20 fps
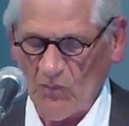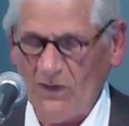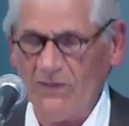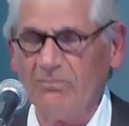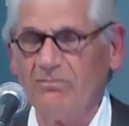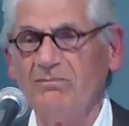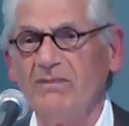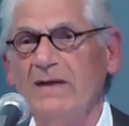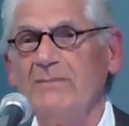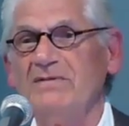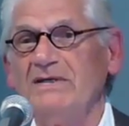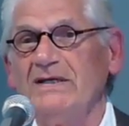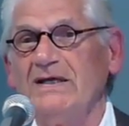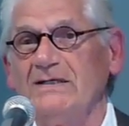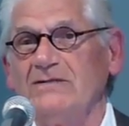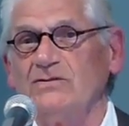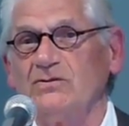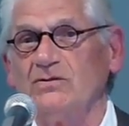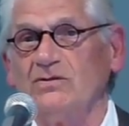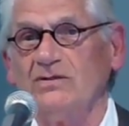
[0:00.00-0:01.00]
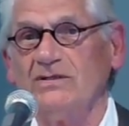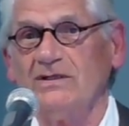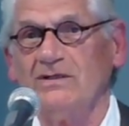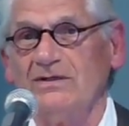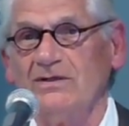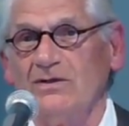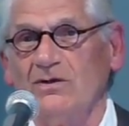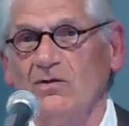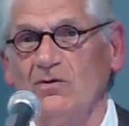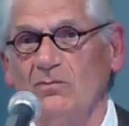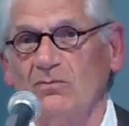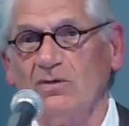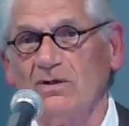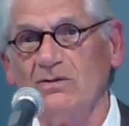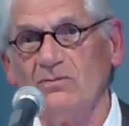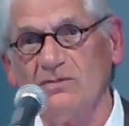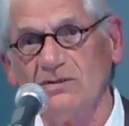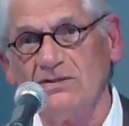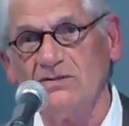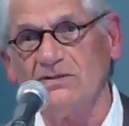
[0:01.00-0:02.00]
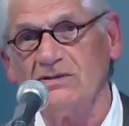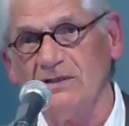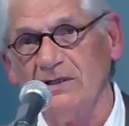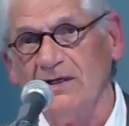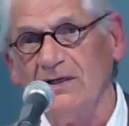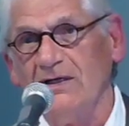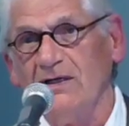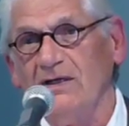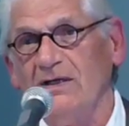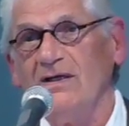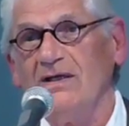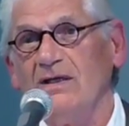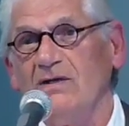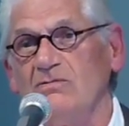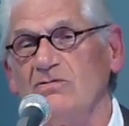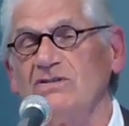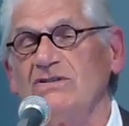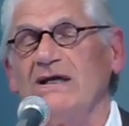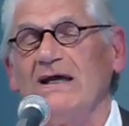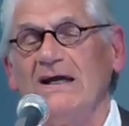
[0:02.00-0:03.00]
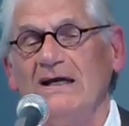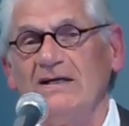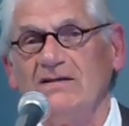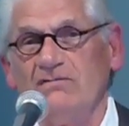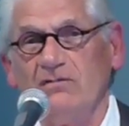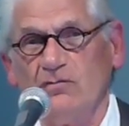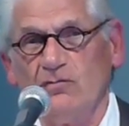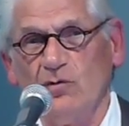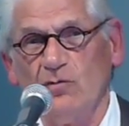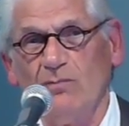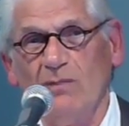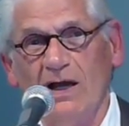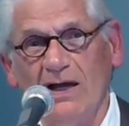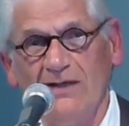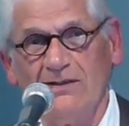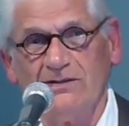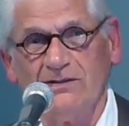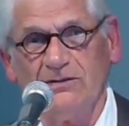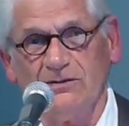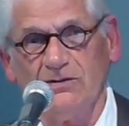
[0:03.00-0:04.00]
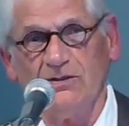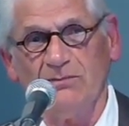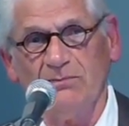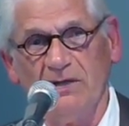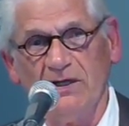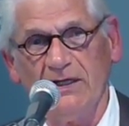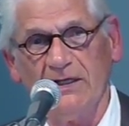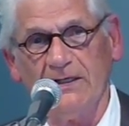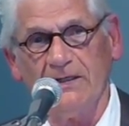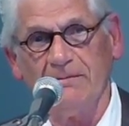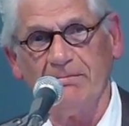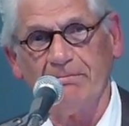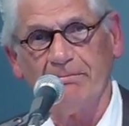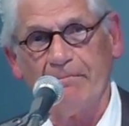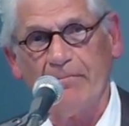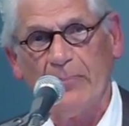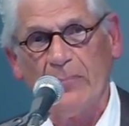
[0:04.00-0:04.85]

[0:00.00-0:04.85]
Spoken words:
well, maybe not so little known, but it was kind of a reminder to me.